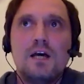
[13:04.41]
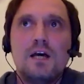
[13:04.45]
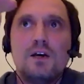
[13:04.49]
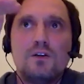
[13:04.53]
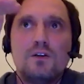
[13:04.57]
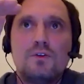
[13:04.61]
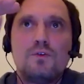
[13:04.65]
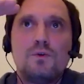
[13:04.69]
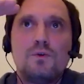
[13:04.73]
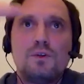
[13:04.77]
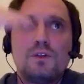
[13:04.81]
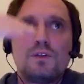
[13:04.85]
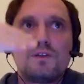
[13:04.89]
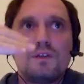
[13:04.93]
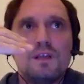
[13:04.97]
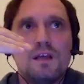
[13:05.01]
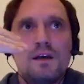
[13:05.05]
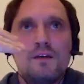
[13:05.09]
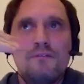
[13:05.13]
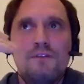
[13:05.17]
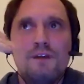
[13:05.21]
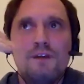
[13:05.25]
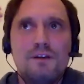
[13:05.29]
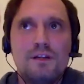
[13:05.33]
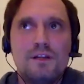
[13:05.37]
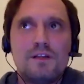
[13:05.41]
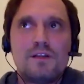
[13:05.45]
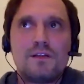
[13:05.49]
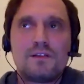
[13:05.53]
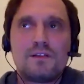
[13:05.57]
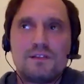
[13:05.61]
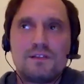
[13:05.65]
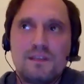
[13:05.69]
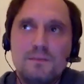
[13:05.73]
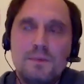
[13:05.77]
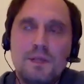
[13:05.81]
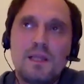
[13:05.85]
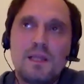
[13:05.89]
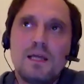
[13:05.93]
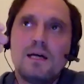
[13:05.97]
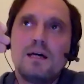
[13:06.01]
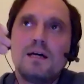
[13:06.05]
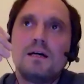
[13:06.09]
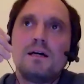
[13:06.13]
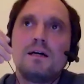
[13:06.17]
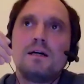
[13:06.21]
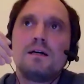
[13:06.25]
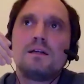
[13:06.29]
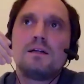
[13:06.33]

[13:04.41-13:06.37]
do a very similar